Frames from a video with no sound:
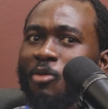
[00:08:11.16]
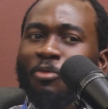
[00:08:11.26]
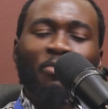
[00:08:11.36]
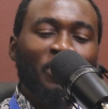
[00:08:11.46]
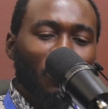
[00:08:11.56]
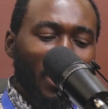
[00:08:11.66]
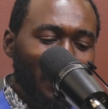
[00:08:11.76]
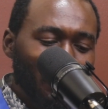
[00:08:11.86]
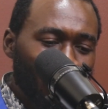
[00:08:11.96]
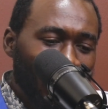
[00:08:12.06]
But
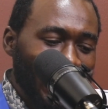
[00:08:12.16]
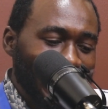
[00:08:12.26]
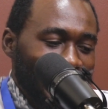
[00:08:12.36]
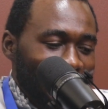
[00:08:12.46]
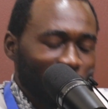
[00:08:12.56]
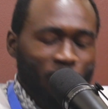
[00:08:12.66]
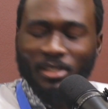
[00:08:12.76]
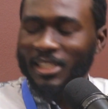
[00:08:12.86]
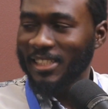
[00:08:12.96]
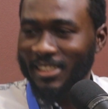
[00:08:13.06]
many people are against
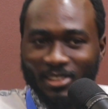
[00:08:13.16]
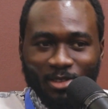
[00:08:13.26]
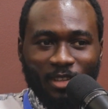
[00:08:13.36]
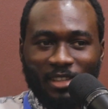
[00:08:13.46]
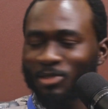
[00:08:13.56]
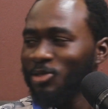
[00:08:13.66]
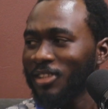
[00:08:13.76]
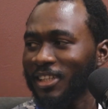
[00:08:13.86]
subsidizing this dollar, don't you